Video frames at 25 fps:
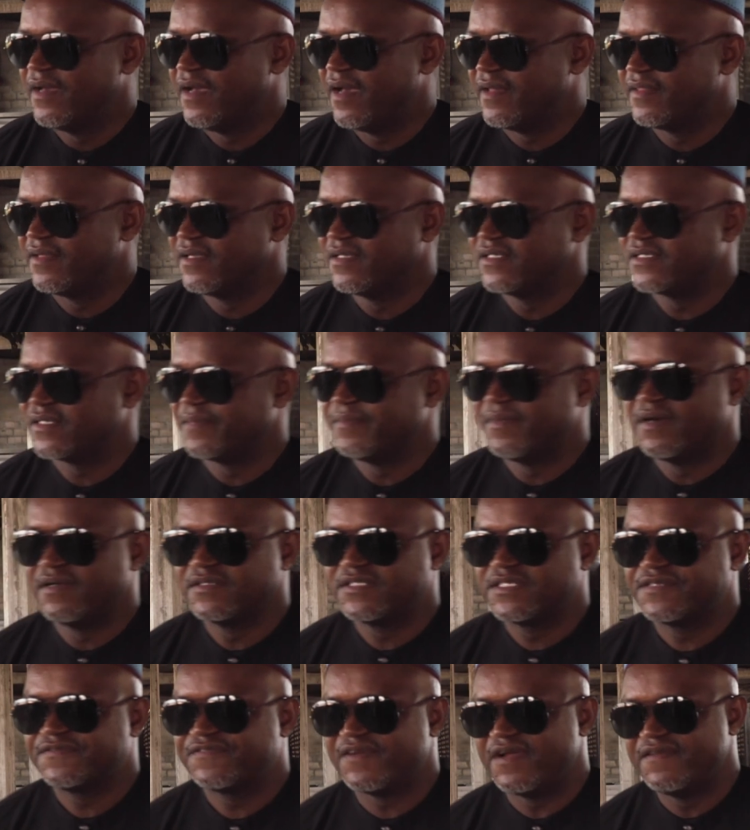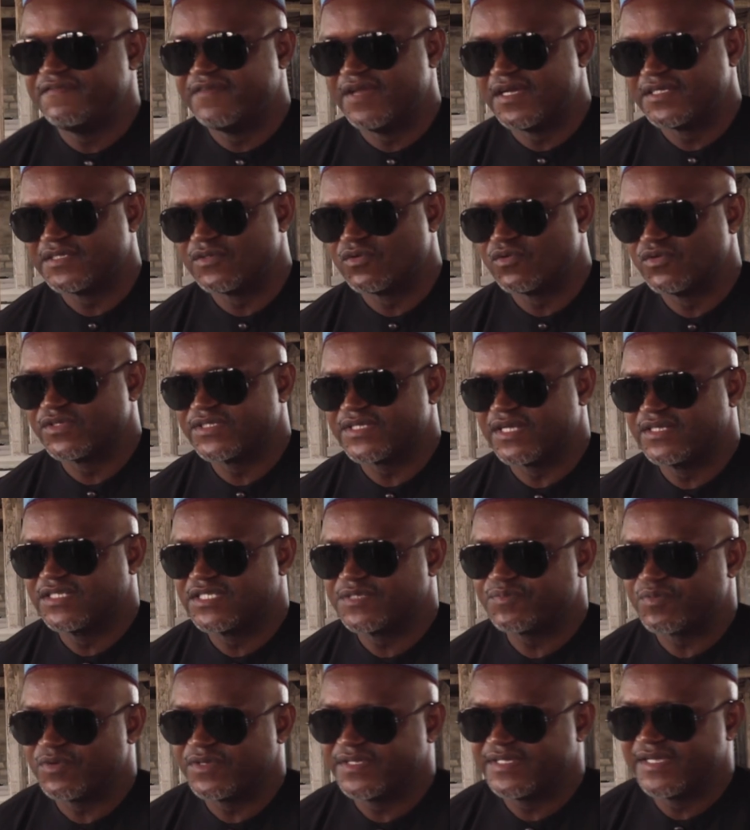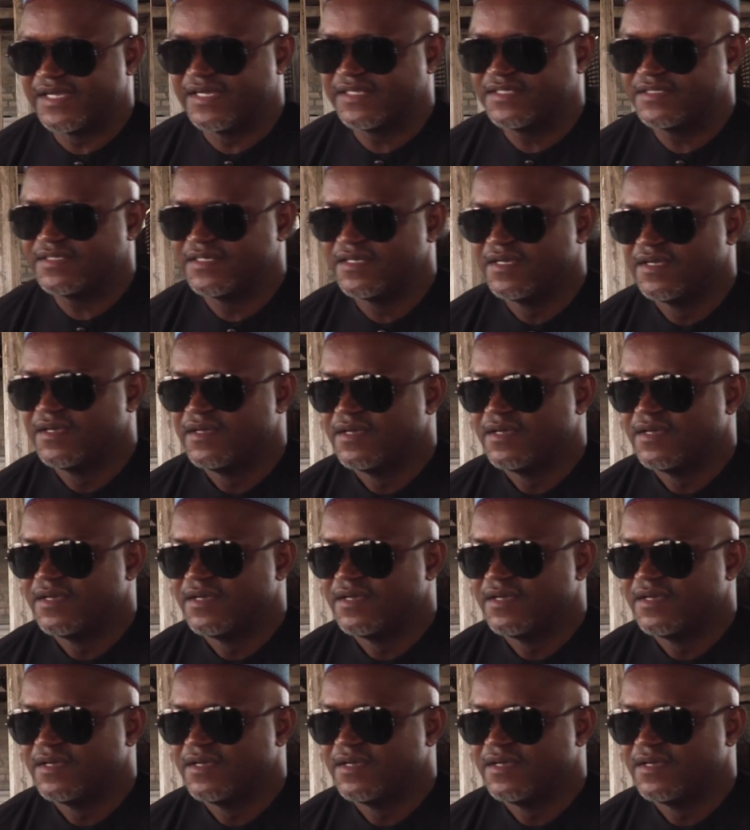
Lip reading: I think it's about 5 years we don't start this project.